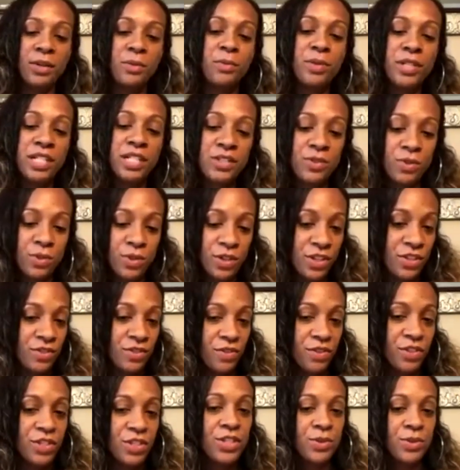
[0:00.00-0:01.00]

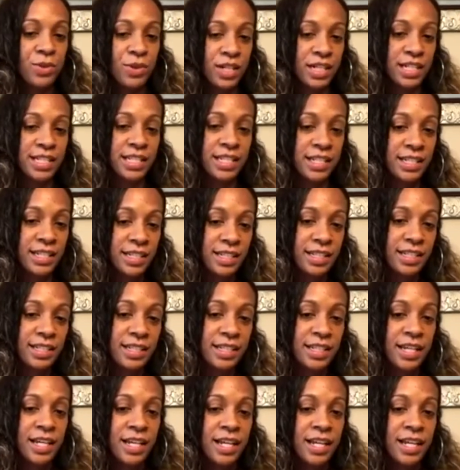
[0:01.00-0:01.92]
resourceful sources.